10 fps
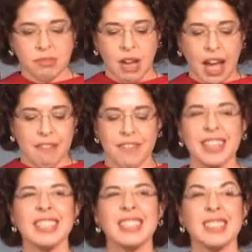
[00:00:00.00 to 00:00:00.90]
I
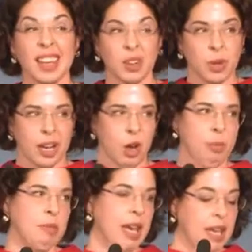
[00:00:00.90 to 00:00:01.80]
felt sick when I
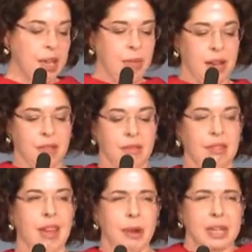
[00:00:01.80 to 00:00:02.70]
opened my email.
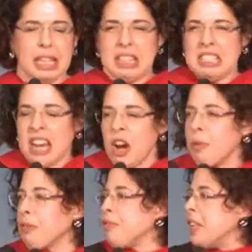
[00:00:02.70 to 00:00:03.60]
I would get this
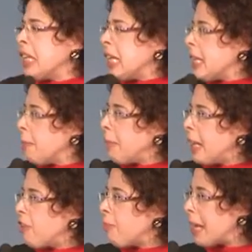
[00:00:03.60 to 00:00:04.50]
terrible feeling in the pit
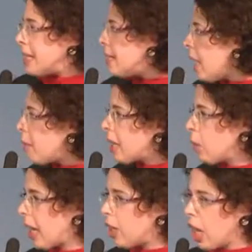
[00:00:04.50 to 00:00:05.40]
of my stomach
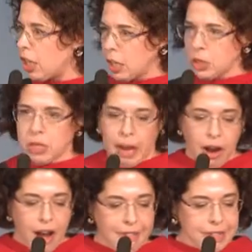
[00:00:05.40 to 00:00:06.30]
when I got close to my
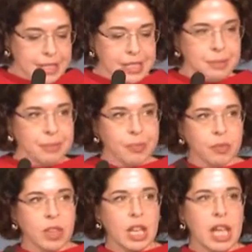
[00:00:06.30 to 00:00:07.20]
office,
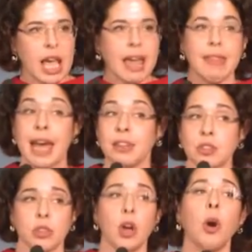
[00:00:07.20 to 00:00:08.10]
and that is
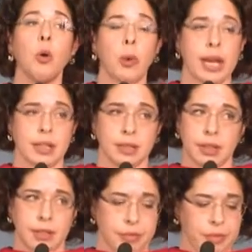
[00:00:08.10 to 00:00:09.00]
no way to
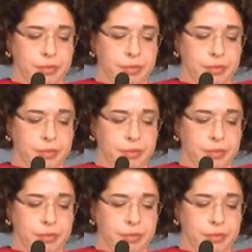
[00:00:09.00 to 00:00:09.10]
live.